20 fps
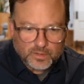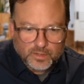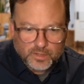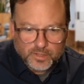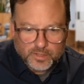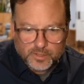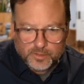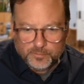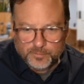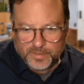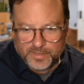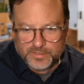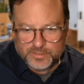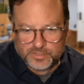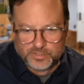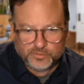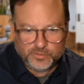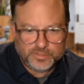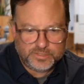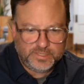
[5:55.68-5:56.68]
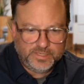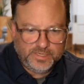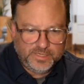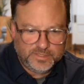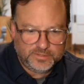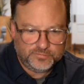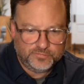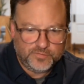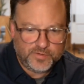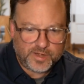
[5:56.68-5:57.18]
And so
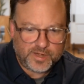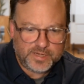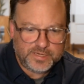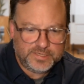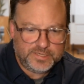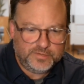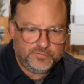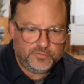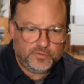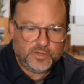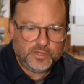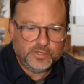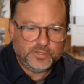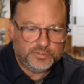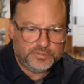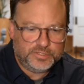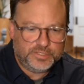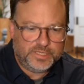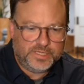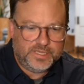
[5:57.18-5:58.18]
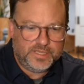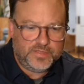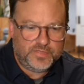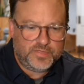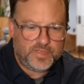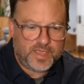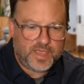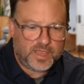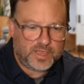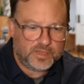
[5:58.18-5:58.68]
it's very difficult to
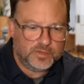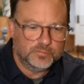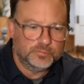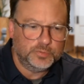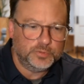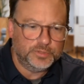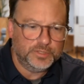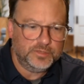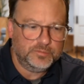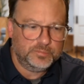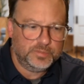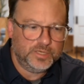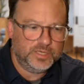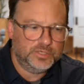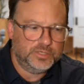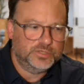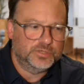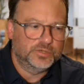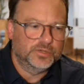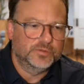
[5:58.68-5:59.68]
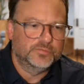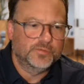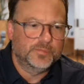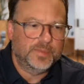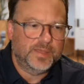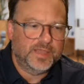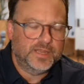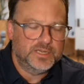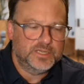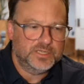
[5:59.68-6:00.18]
get that complete picture of a
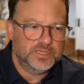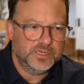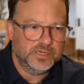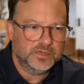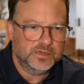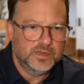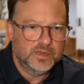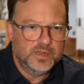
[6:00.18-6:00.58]
patient.